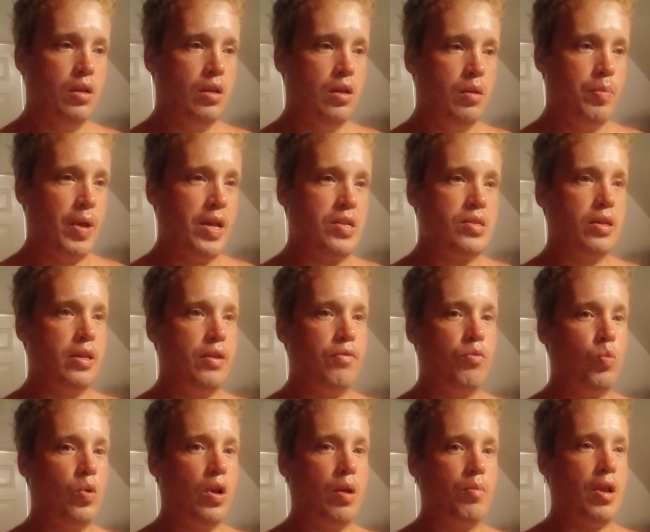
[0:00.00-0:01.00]
basically, even
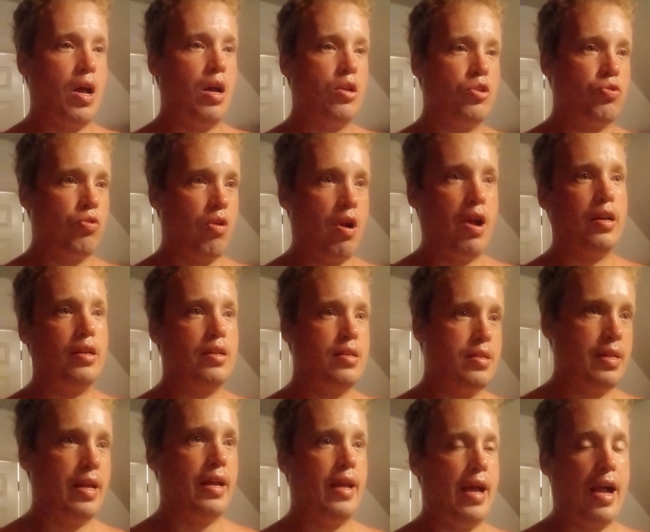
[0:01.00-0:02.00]
when I'm not trying to
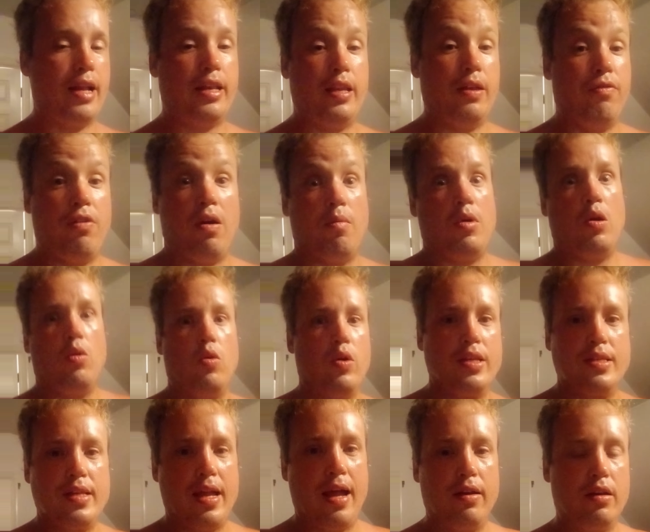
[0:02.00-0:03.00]
stay active, I'm
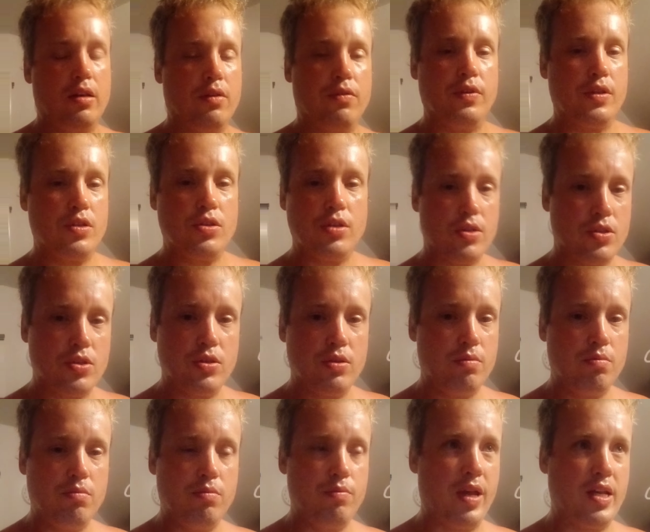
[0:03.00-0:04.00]
always active. It's just
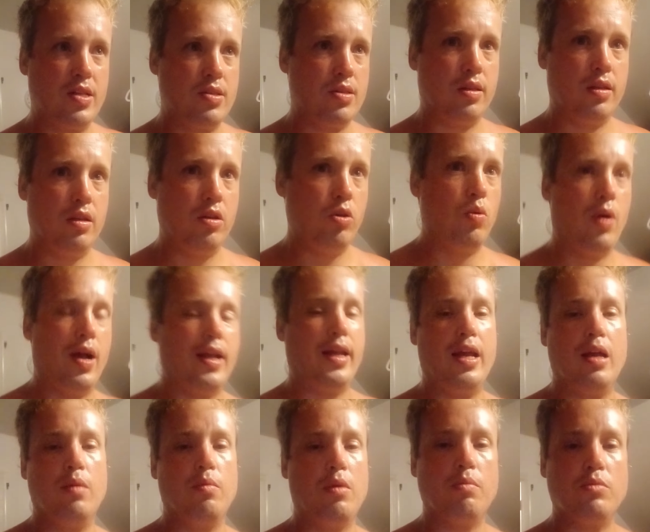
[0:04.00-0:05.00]
basically who I
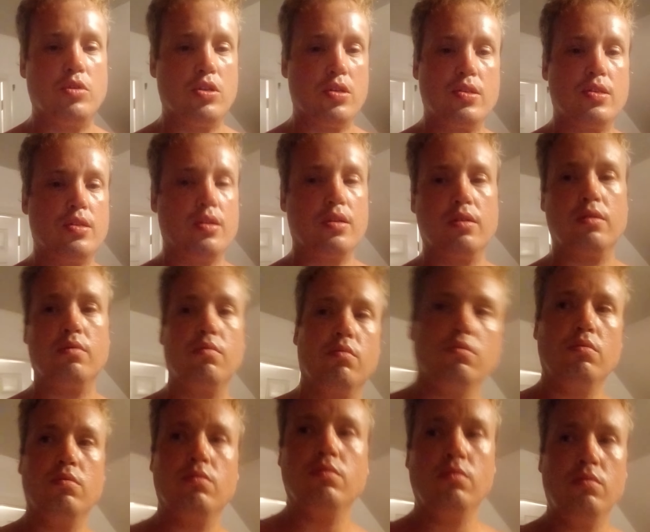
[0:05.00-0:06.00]
am. I'm just a
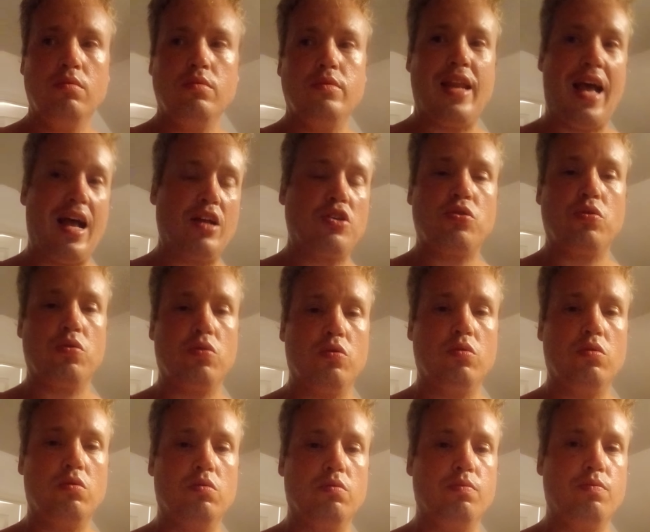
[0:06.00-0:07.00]

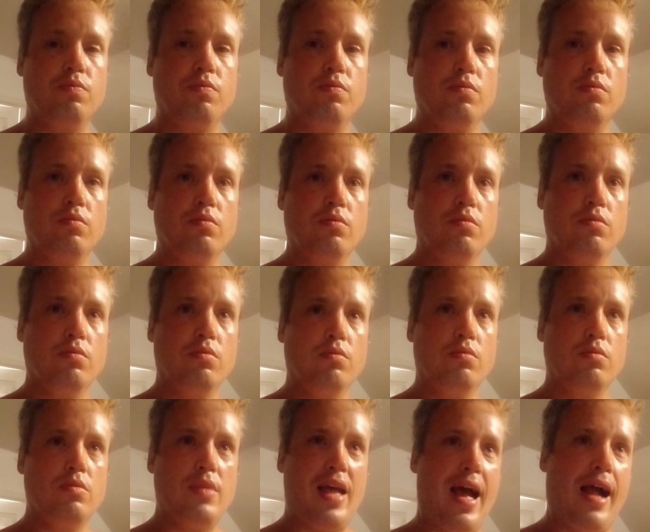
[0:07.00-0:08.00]
natural
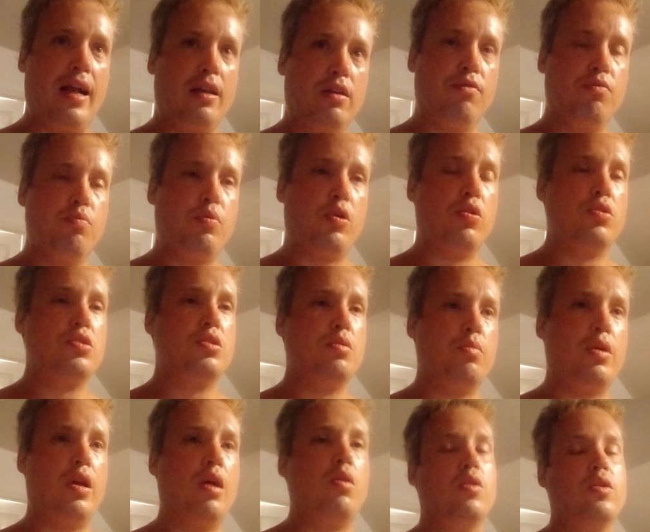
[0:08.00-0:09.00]
active person,
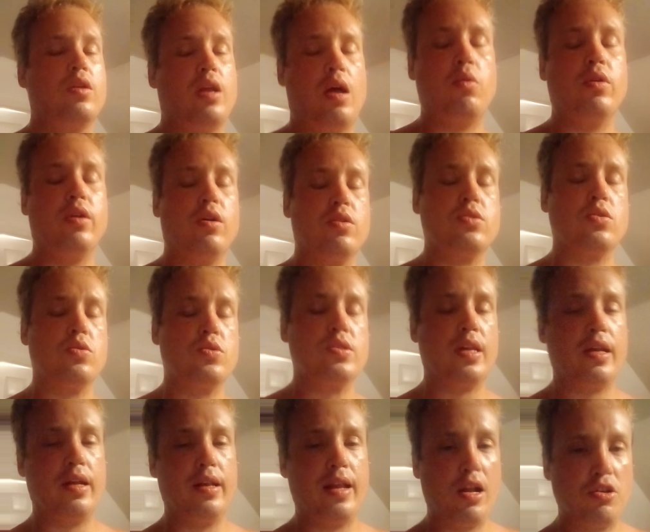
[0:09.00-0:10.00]
but I would also say
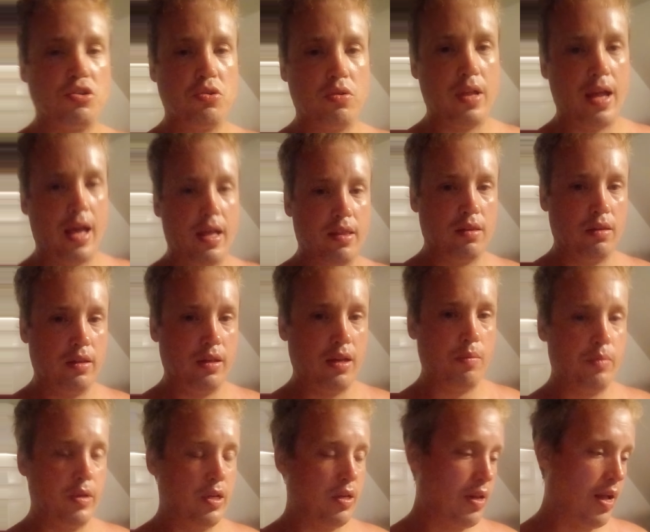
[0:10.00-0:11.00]
a natural athlete. I've
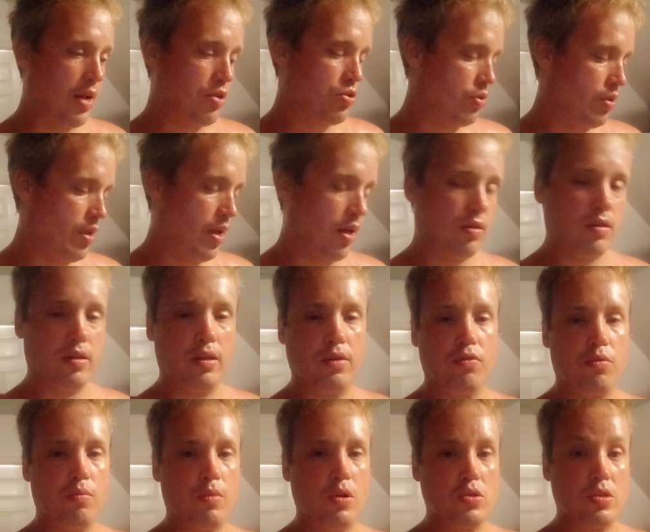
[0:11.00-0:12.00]
been a natural athlete
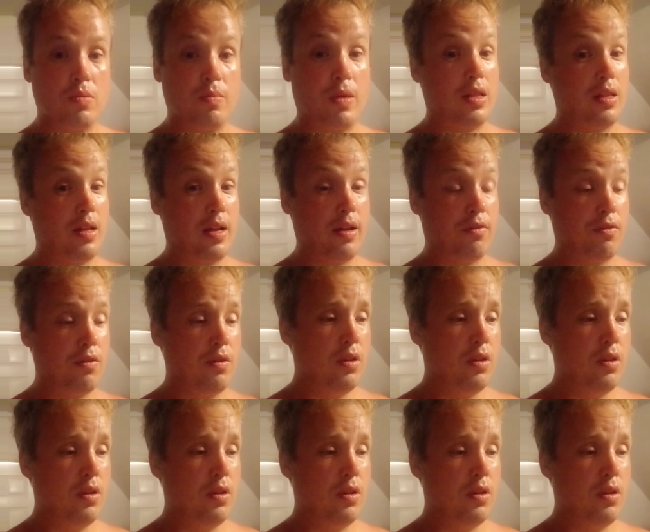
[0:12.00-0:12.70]
for most of my life.